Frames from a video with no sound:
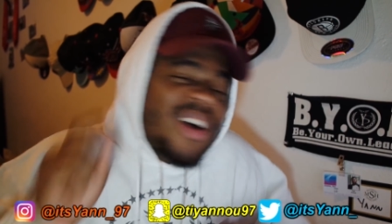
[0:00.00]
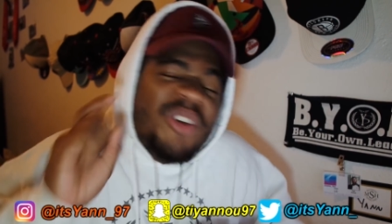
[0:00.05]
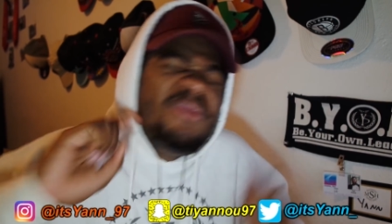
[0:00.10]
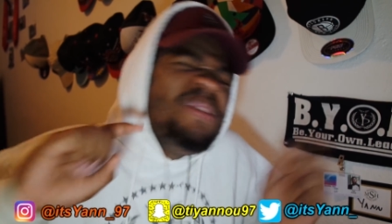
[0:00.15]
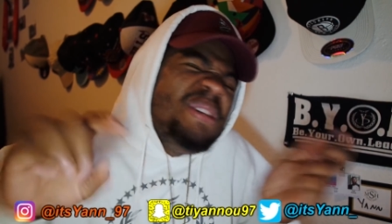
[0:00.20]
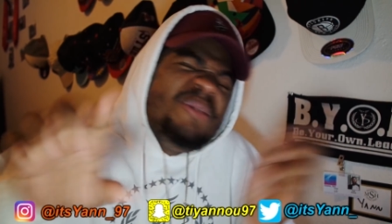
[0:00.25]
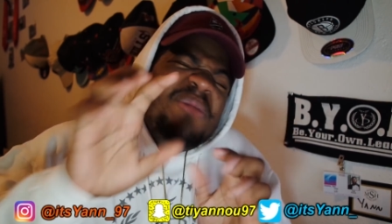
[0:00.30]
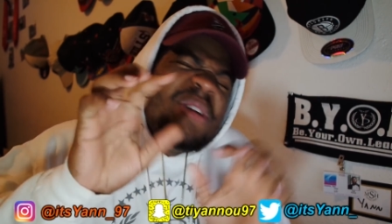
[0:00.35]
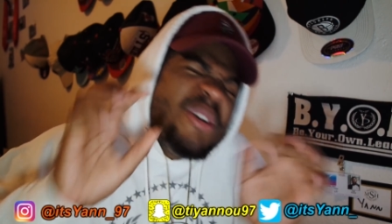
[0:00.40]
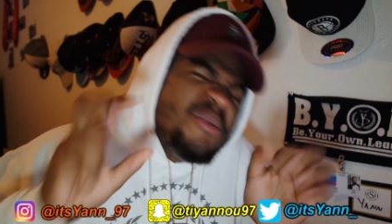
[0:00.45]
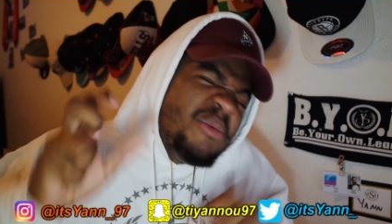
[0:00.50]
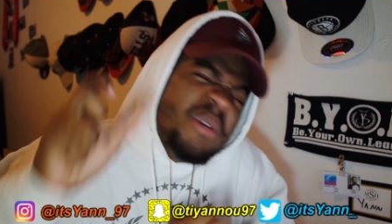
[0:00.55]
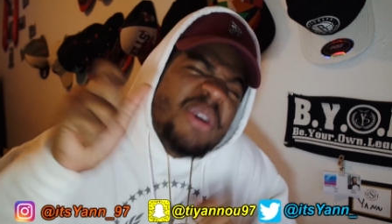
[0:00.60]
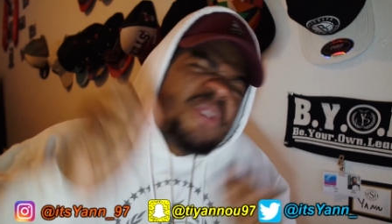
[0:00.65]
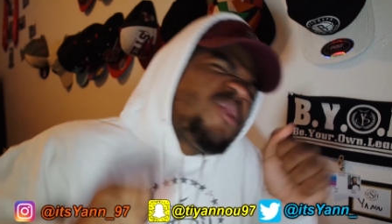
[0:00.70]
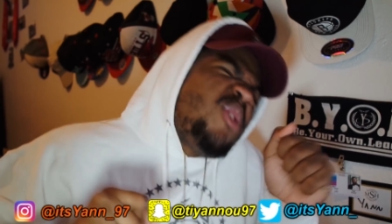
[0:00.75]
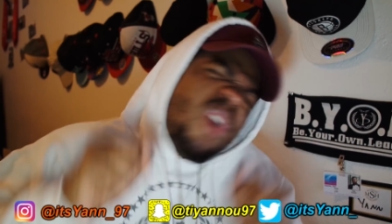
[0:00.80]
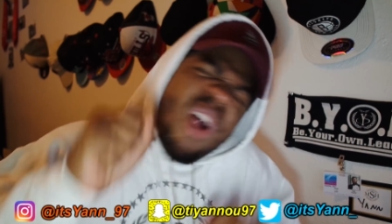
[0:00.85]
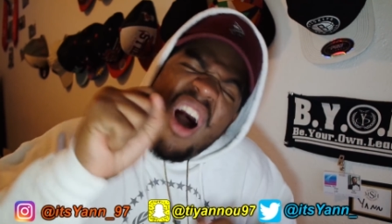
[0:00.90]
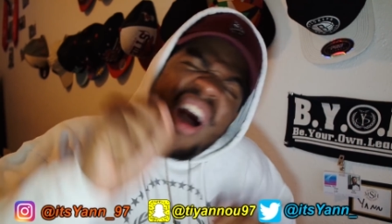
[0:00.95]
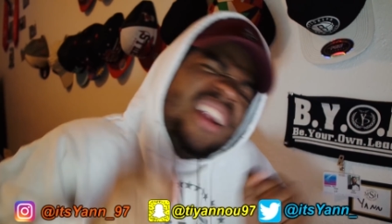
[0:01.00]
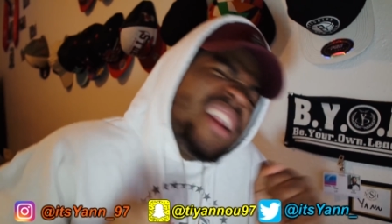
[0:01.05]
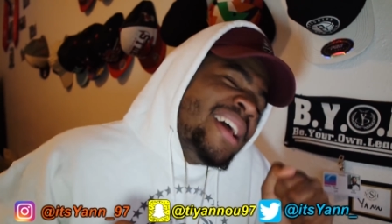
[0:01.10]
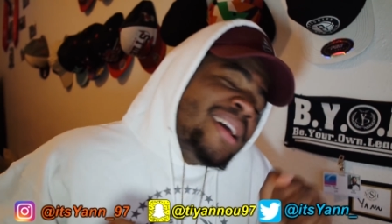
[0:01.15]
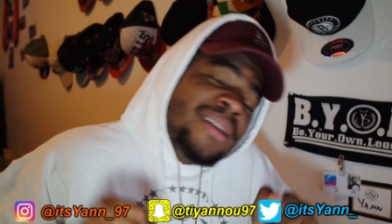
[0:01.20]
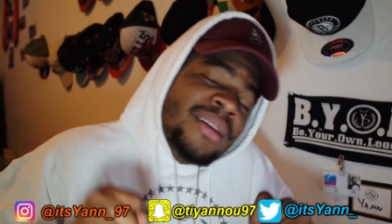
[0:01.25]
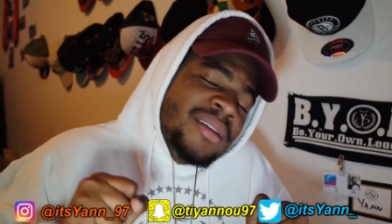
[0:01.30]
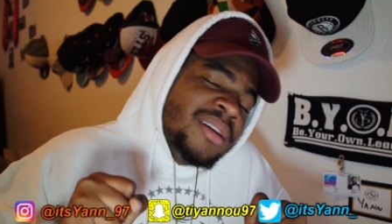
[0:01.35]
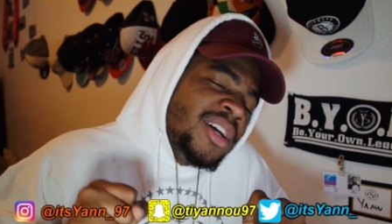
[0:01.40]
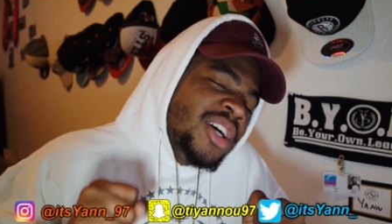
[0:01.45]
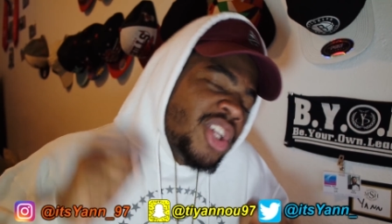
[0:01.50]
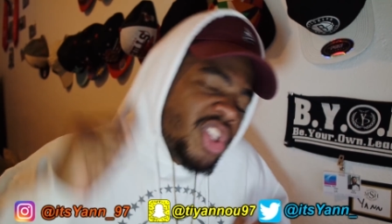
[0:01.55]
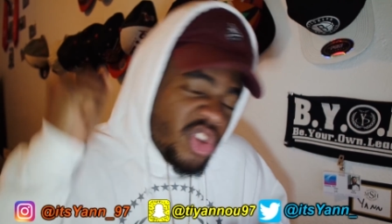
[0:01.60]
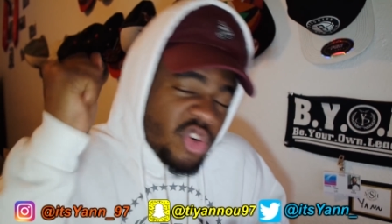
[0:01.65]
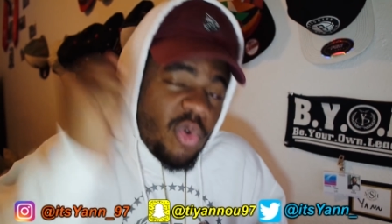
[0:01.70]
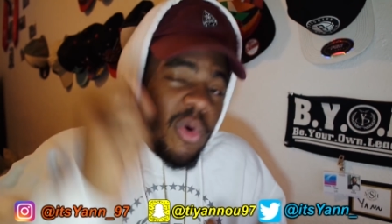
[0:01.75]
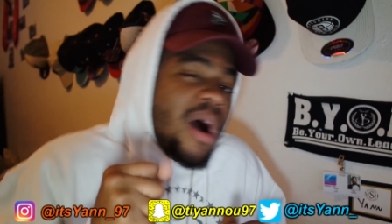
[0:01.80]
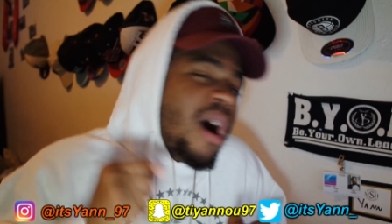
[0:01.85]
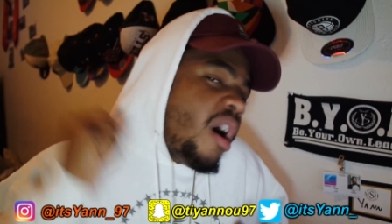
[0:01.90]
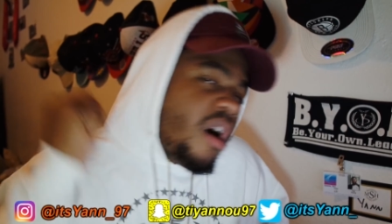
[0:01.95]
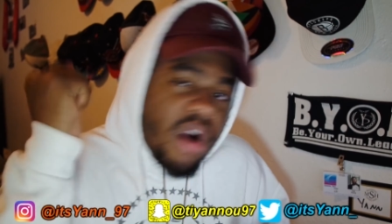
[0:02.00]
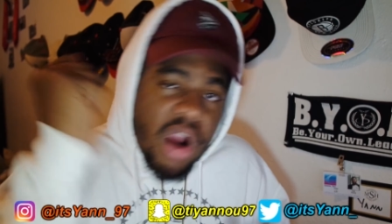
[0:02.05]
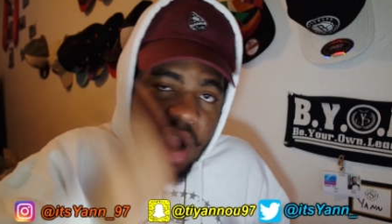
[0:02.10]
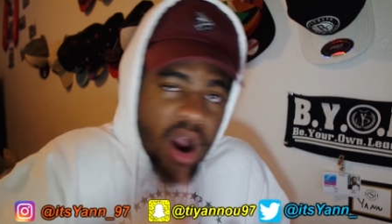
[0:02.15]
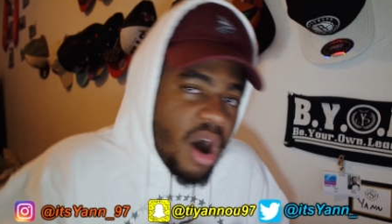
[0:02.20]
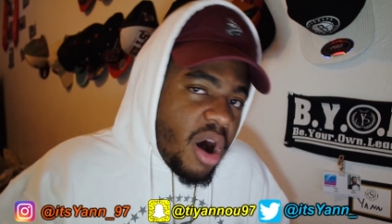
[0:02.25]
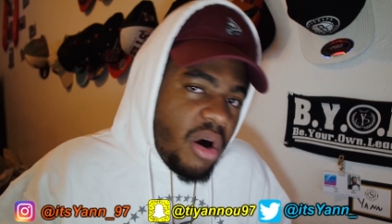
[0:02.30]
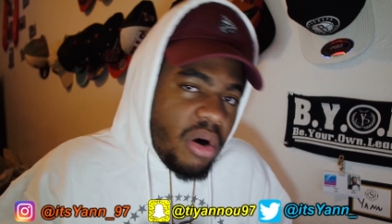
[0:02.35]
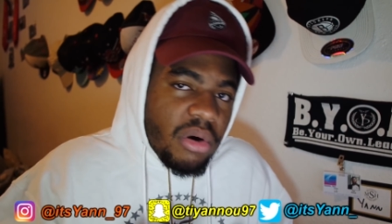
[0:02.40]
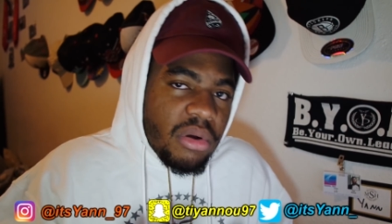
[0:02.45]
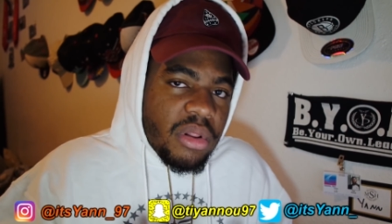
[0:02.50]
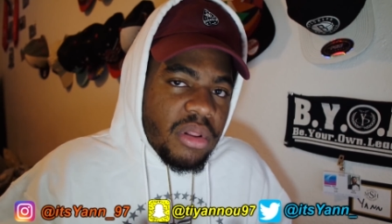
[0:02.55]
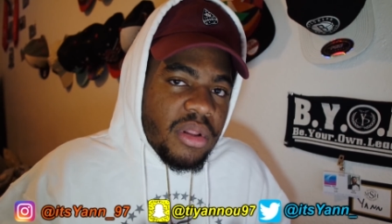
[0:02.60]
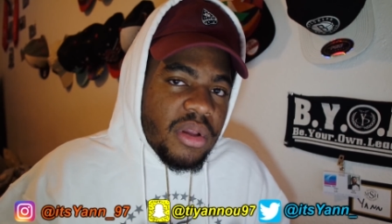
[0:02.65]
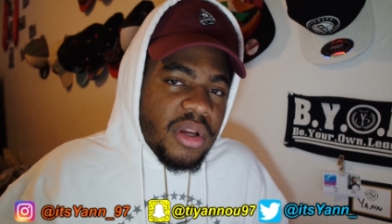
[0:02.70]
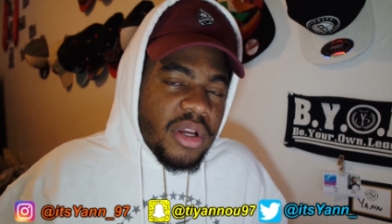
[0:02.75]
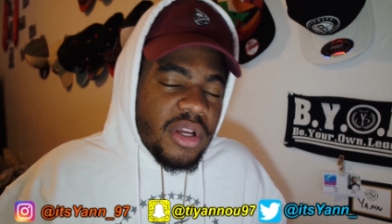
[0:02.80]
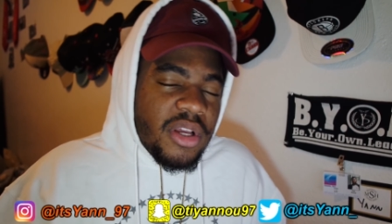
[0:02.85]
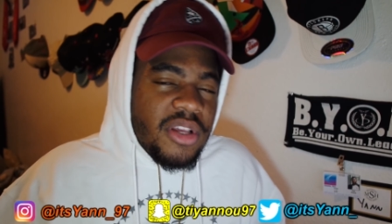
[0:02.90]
So we, we, we're crawling to our goal.